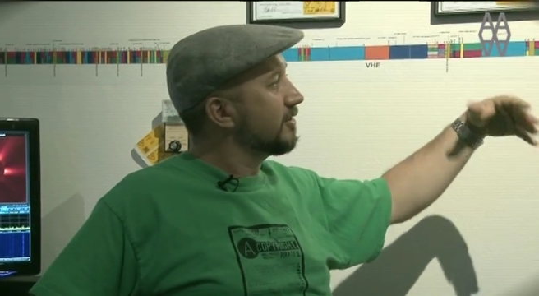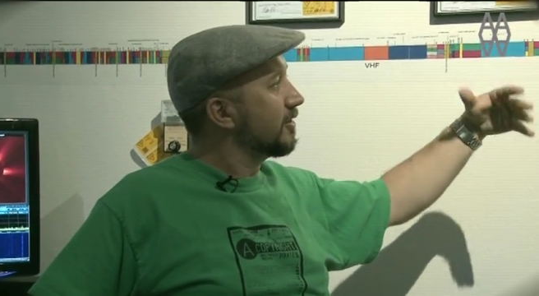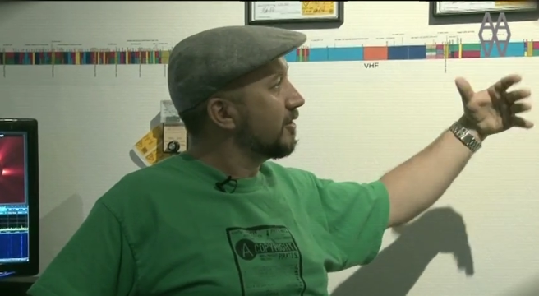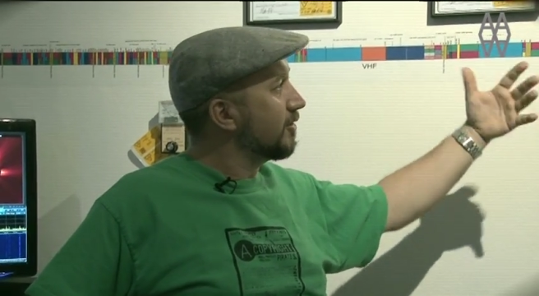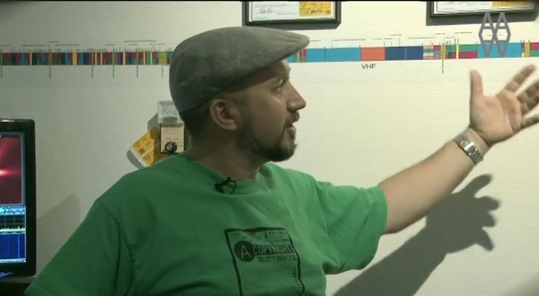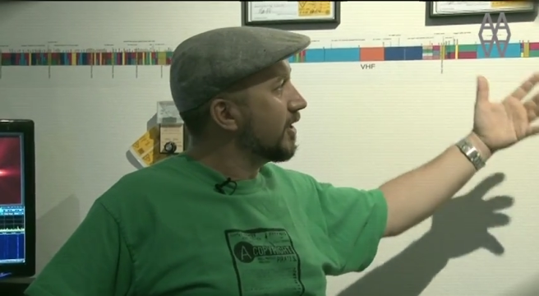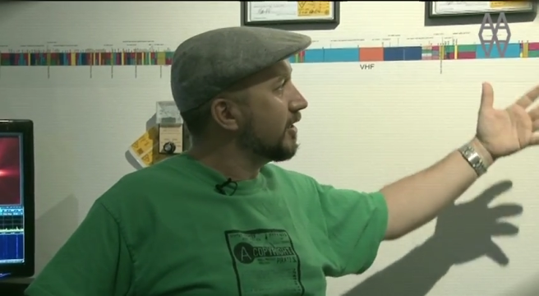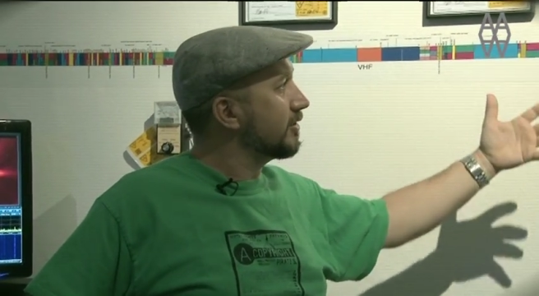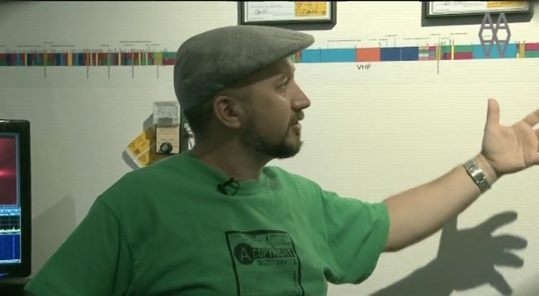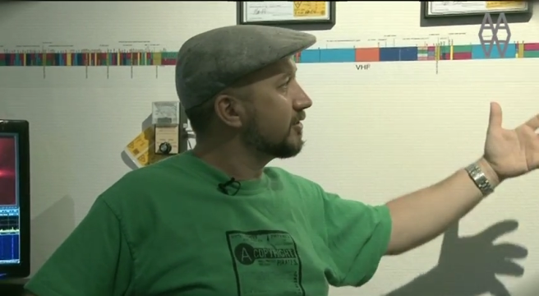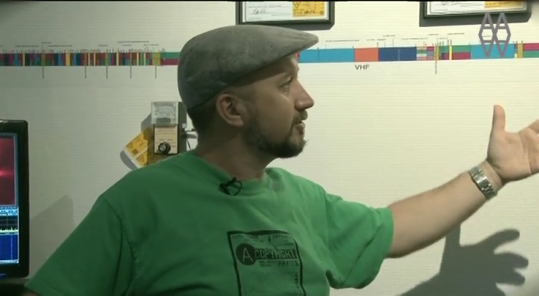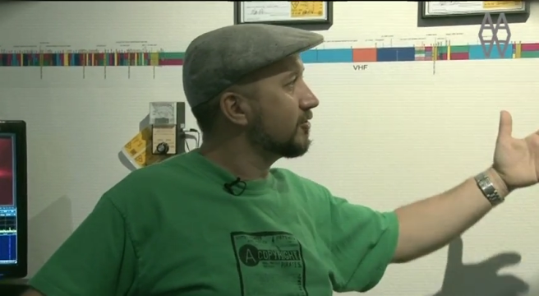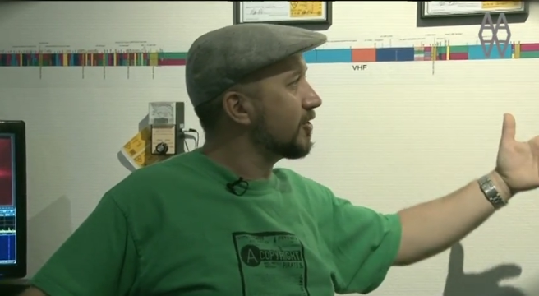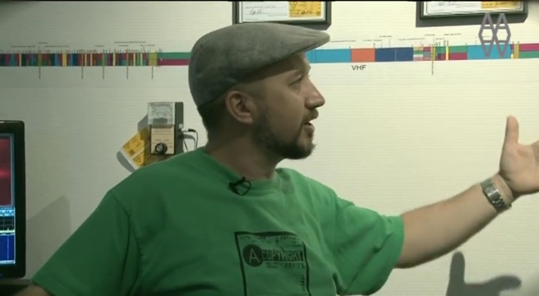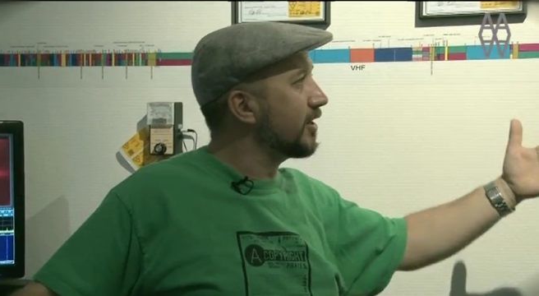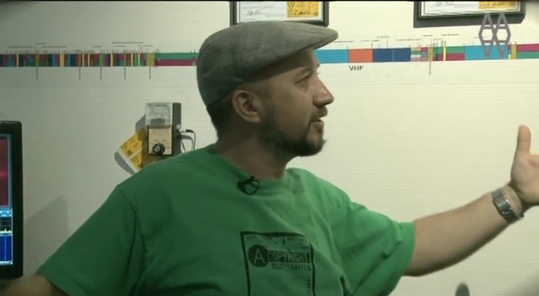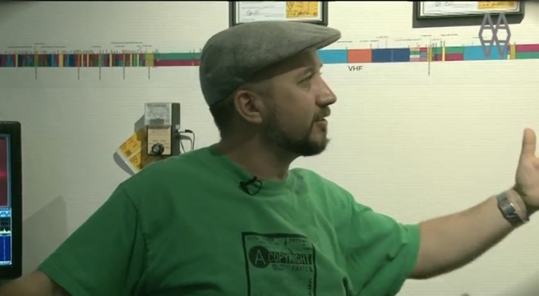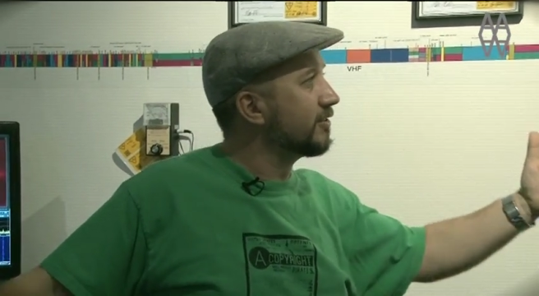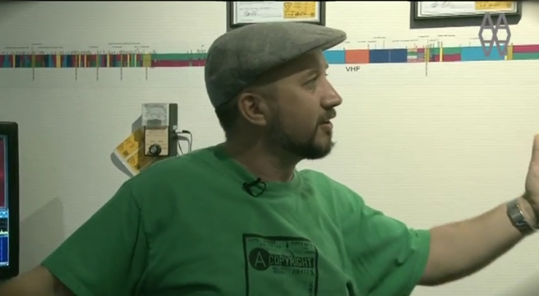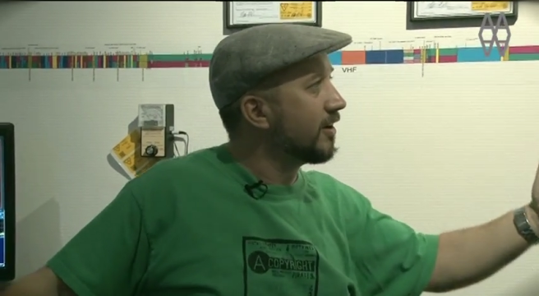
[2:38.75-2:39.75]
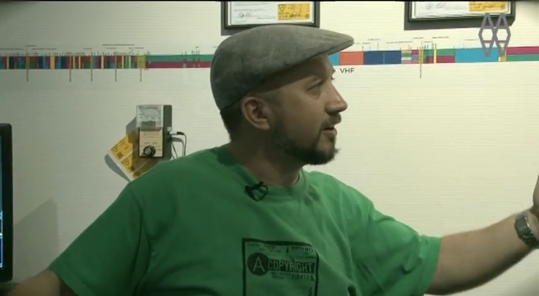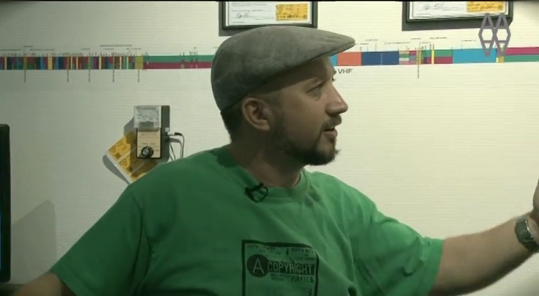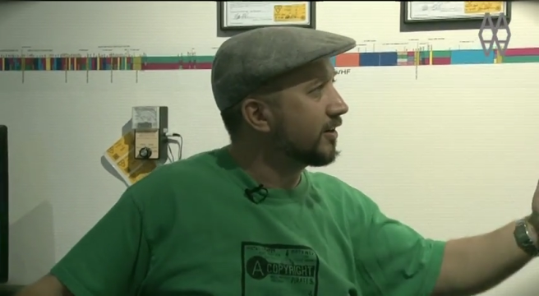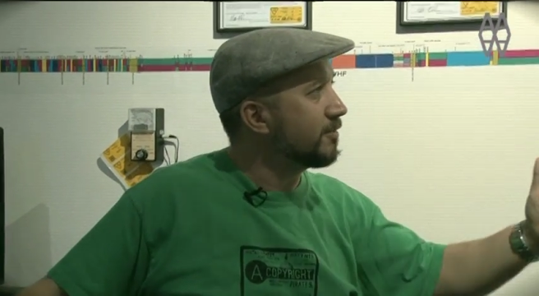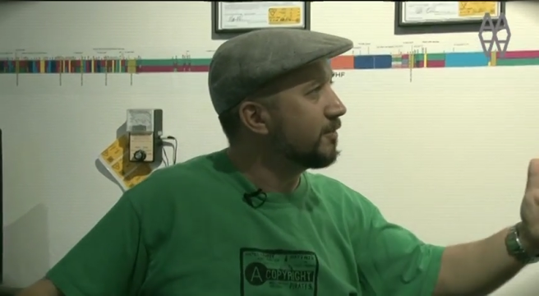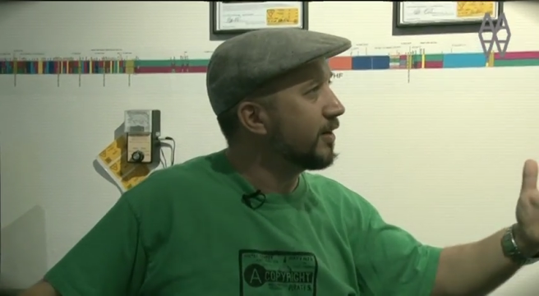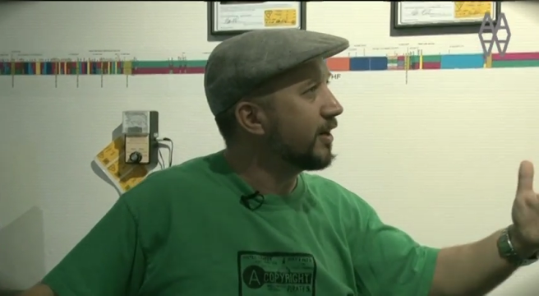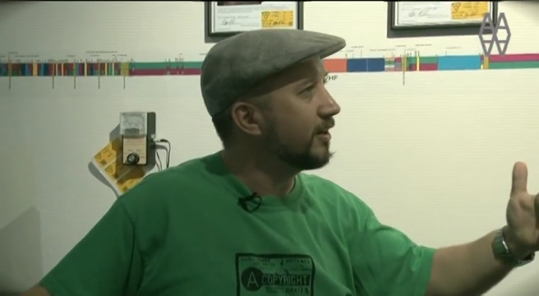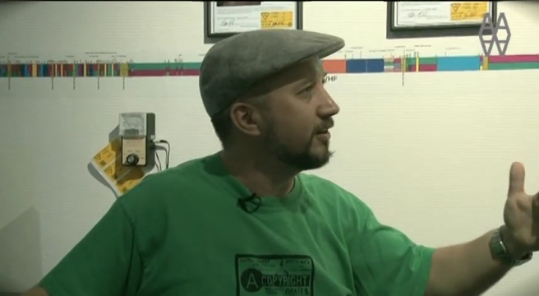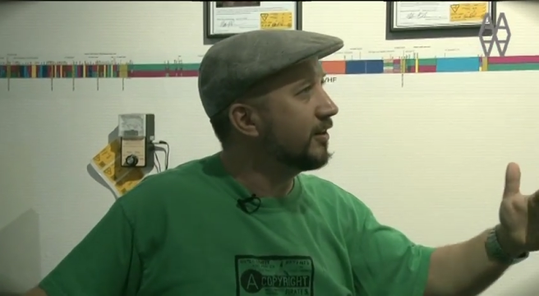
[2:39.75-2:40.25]
So I try to talk
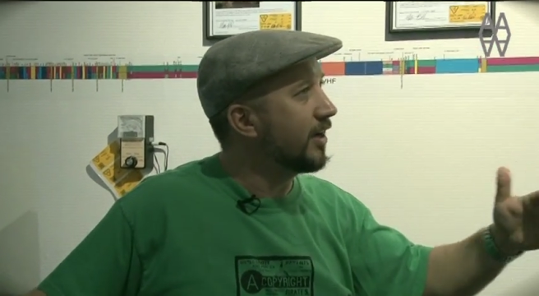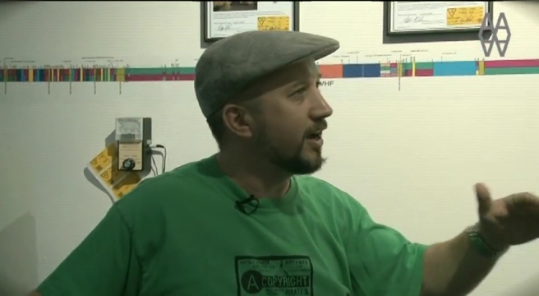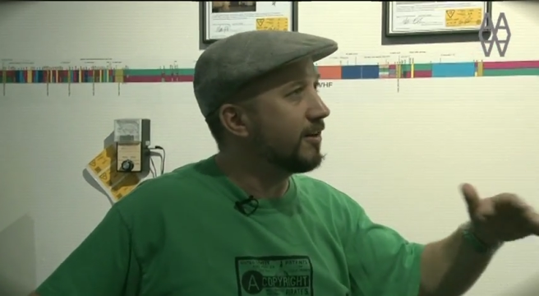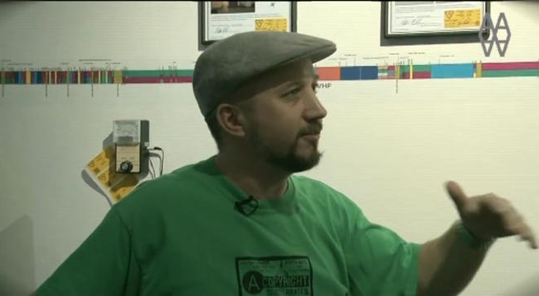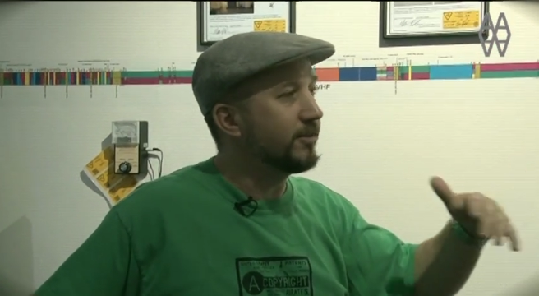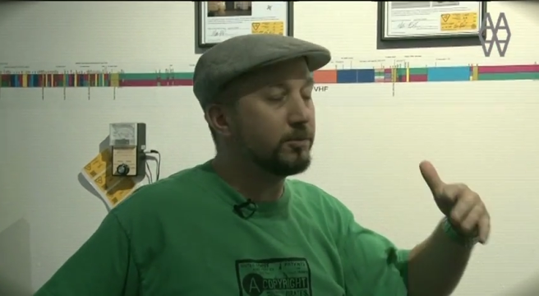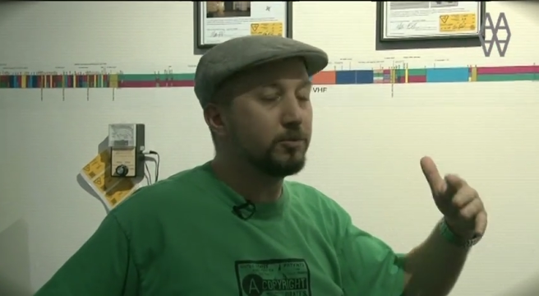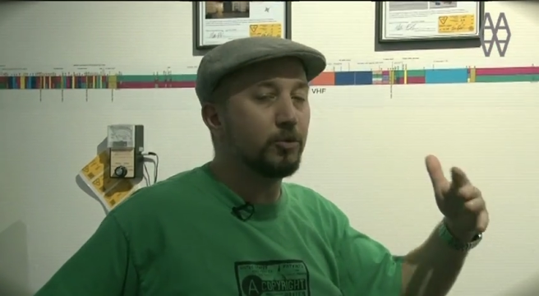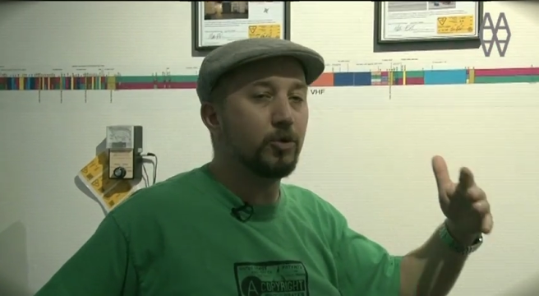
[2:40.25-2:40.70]
about having